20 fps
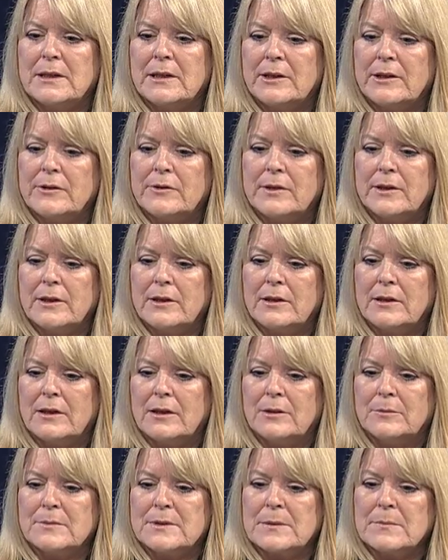hearing
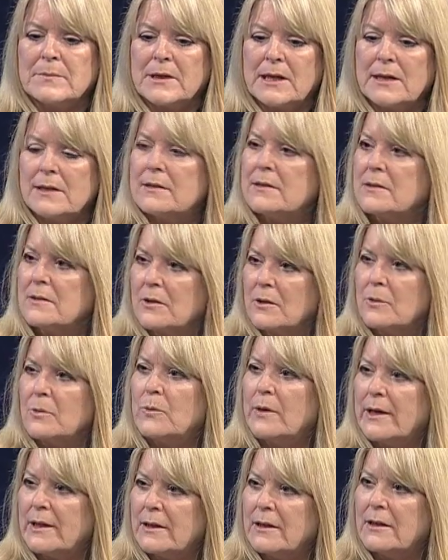um, some cases
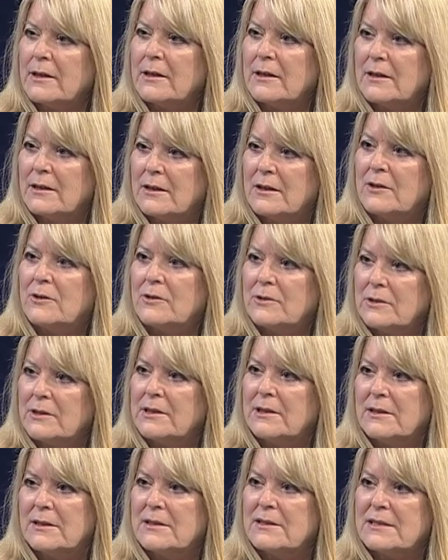already
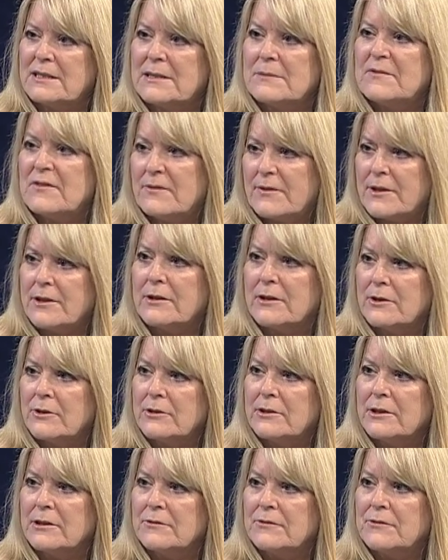early, and it seems fairly
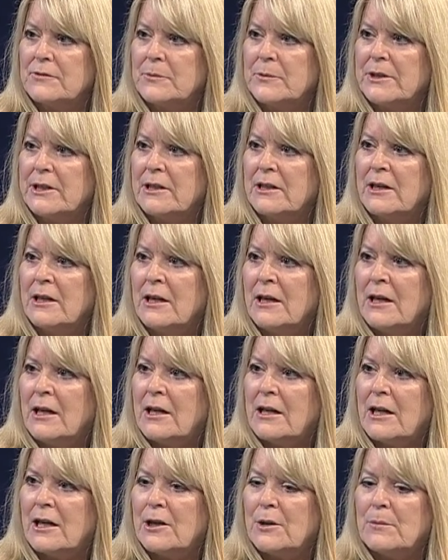early for me,
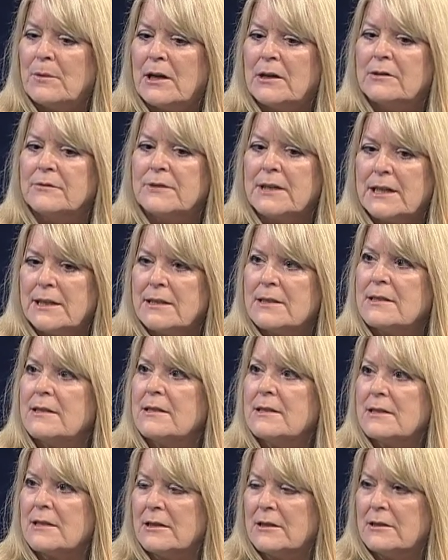um, of
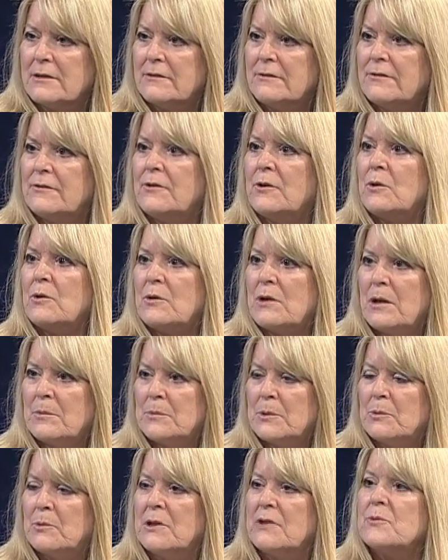cases of
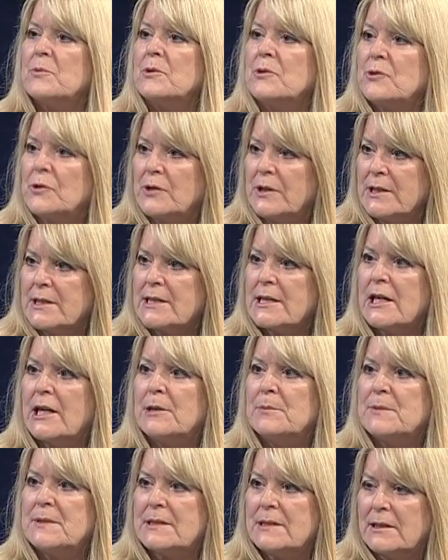upper respiratory
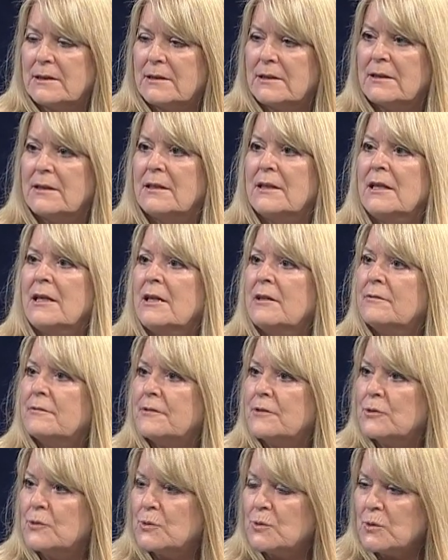type, sudden
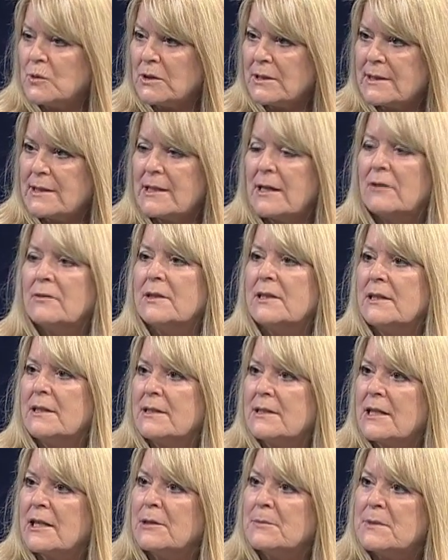flu
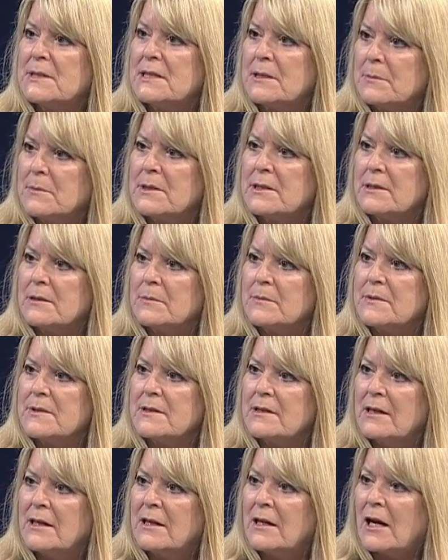sounding type
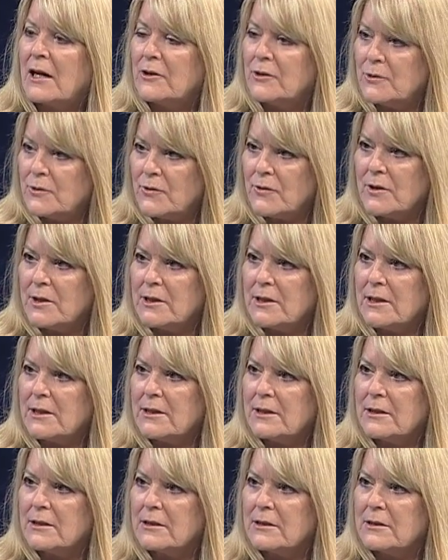symptoms. Are you seeing that
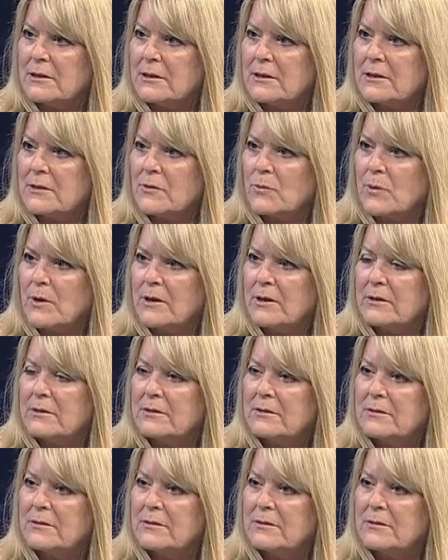in the clinic as well?